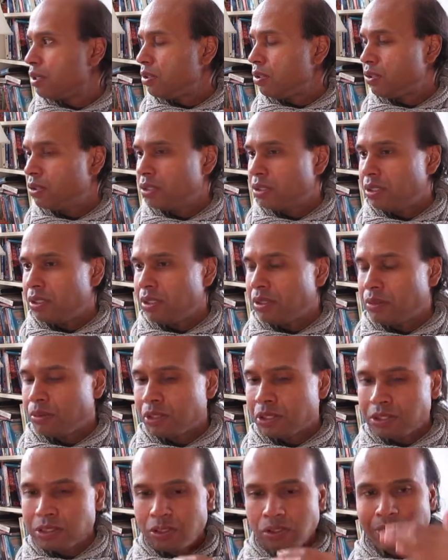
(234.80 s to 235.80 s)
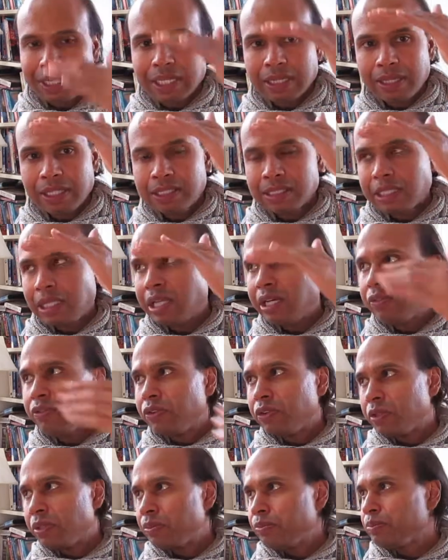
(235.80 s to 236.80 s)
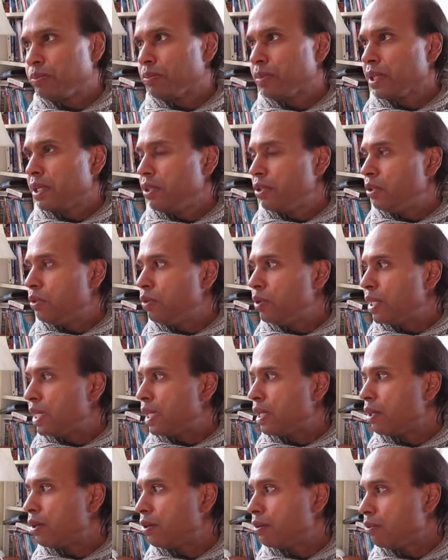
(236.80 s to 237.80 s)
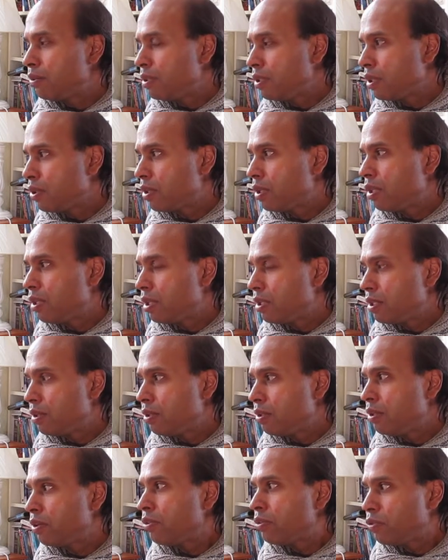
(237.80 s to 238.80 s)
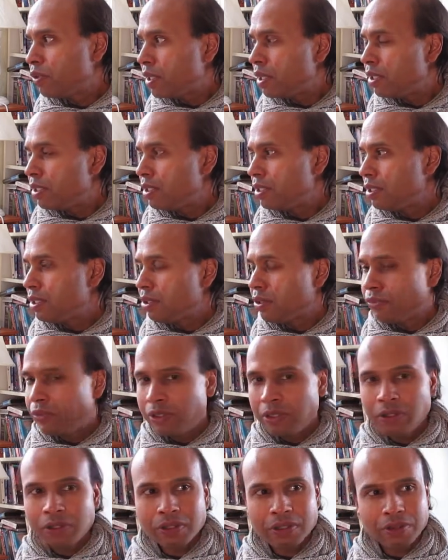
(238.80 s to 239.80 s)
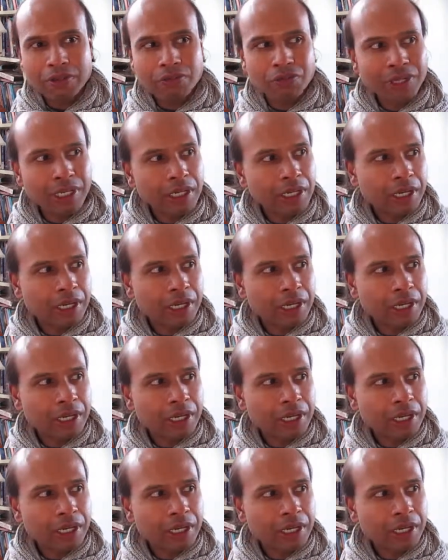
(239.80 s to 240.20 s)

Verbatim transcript: because you're, you're at this level, you now, you know, the, you know, three, you know, if you look three